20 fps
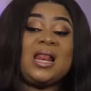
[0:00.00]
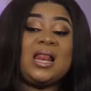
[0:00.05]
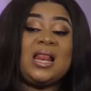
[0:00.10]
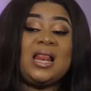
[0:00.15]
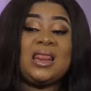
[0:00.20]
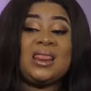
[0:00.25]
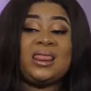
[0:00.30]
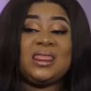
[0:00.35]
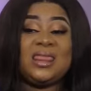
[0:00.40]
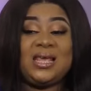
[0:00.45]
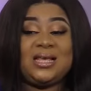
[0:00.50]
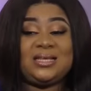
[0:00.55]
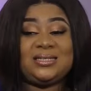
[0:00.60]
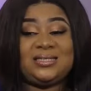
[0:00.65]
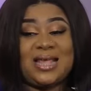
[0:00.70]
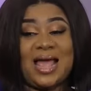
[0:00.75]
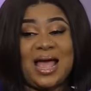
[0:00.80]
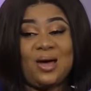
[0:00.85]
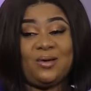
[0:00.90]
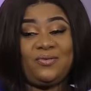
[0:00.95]
in
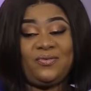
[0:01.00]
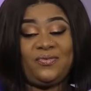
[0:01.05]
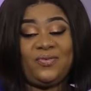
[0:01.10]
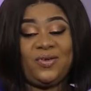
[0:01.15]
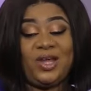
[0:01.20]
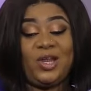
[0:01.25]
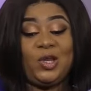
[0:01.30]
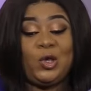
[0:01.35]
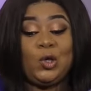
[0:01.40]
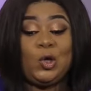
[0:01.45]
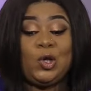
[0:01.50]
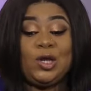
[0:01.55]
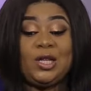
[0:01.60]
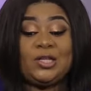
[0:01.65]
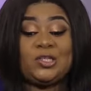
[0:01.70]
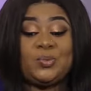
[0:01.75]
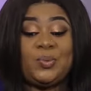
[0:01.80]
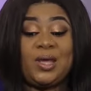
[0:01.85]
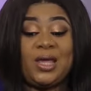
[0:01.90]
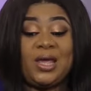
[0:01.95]
this outfit, you
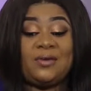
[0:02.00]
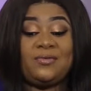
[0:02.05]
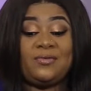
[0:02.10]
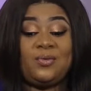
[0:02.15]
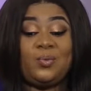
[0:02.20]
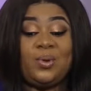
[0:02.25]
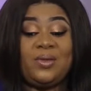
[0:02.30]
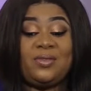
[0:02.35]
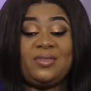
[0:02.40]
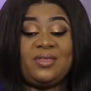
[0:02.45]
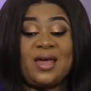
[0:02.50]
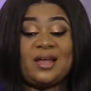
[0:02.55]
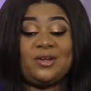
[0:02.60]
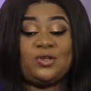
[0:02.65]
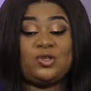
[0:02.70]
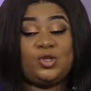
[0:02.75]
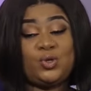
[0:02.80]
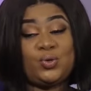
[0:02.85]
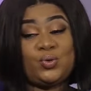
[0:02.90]
need to be careful with that